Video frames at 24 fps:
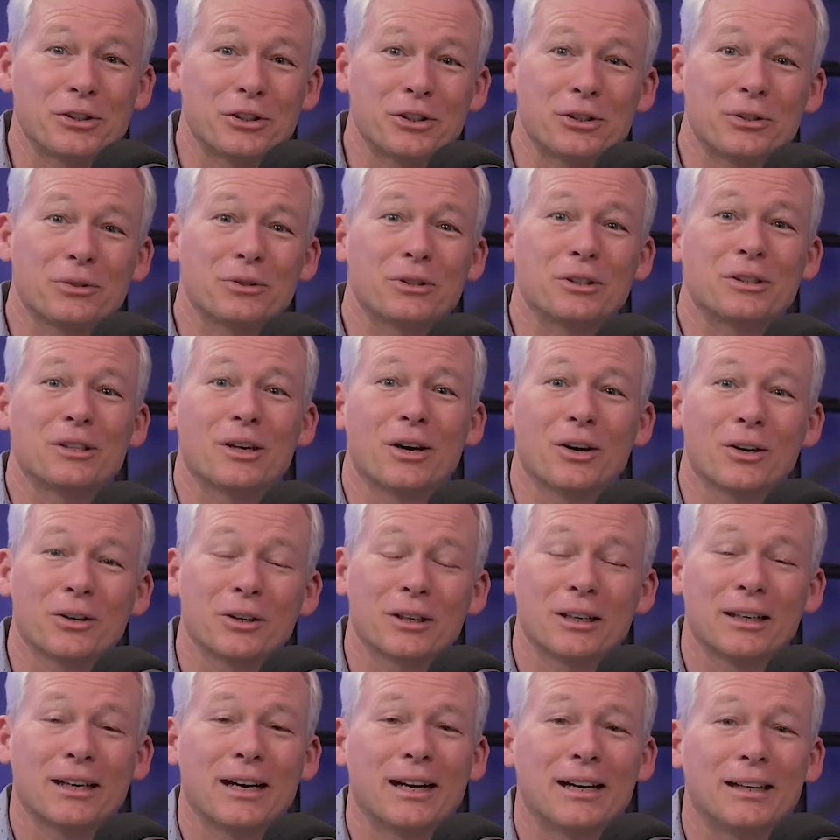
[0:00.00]
you to talk
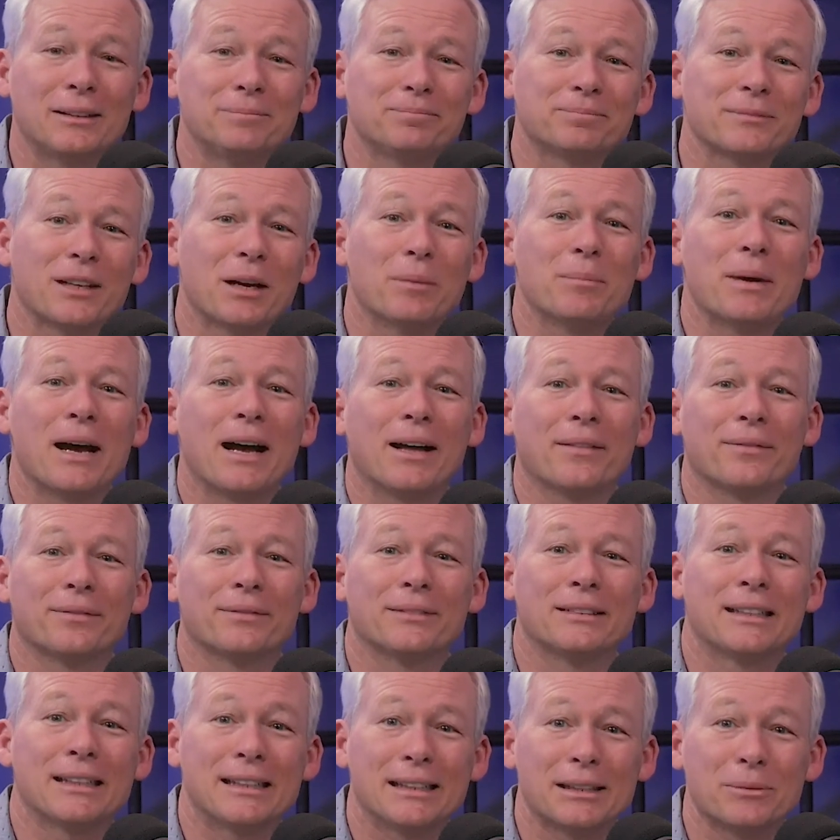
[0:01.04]
um, about
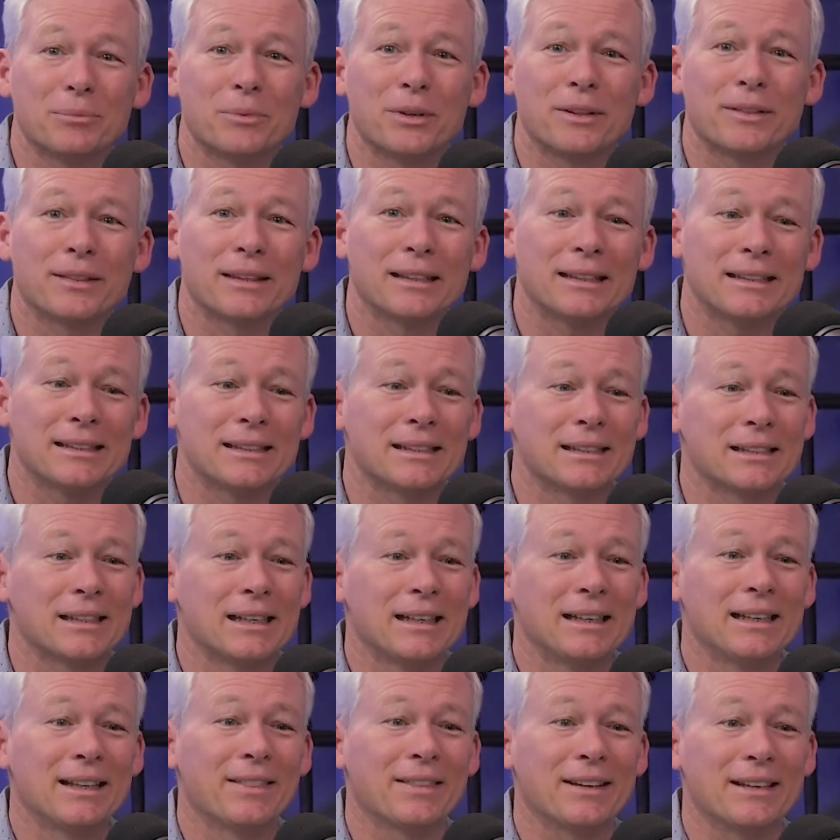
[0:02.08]
dealing with these
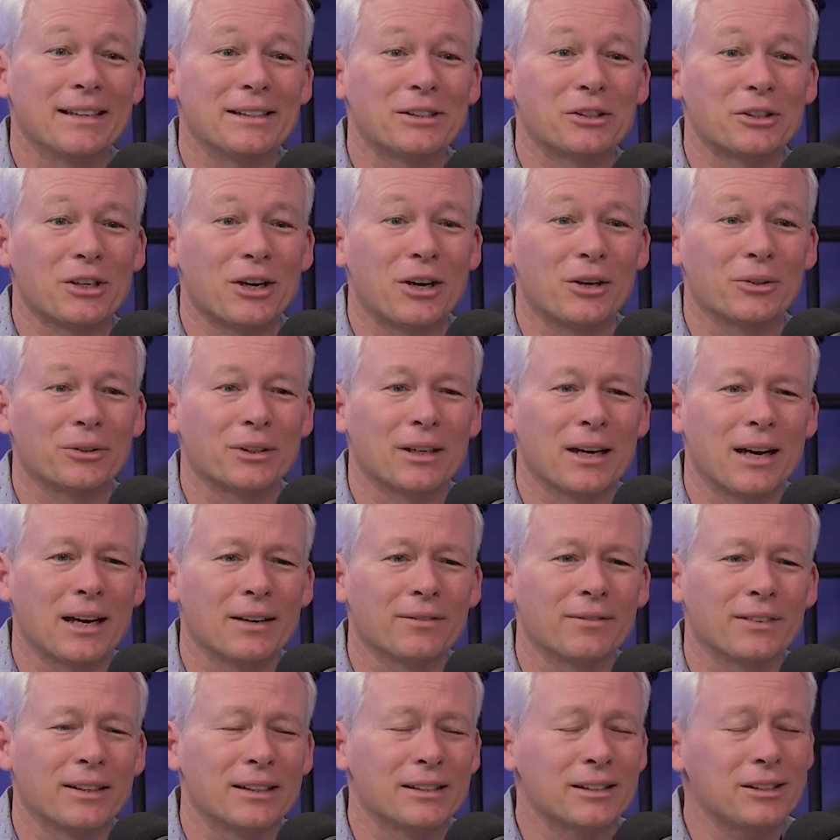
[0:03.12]
things called
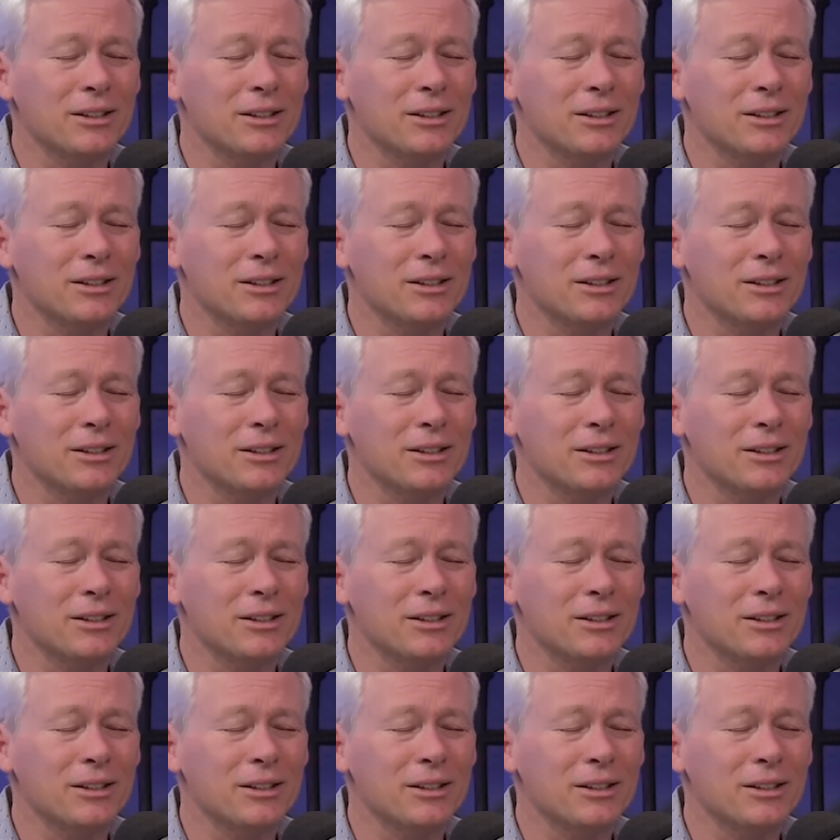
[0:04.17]
conflicts.